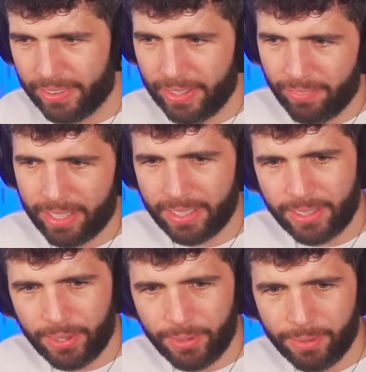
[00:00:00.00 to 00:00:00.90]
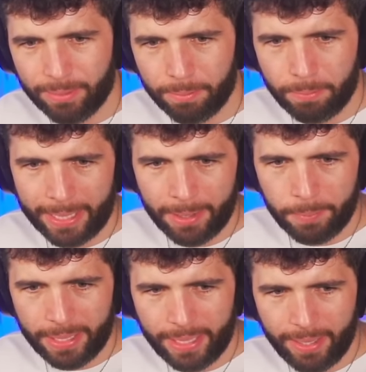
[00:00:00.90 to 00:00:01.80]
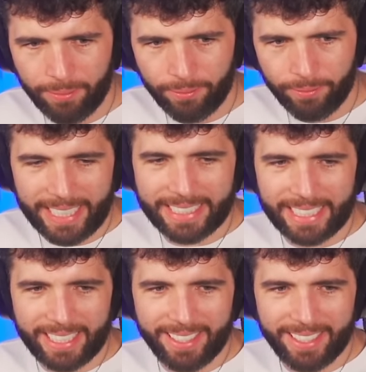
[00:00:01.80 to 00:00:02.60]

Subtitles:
Doing what I do, baby. Is it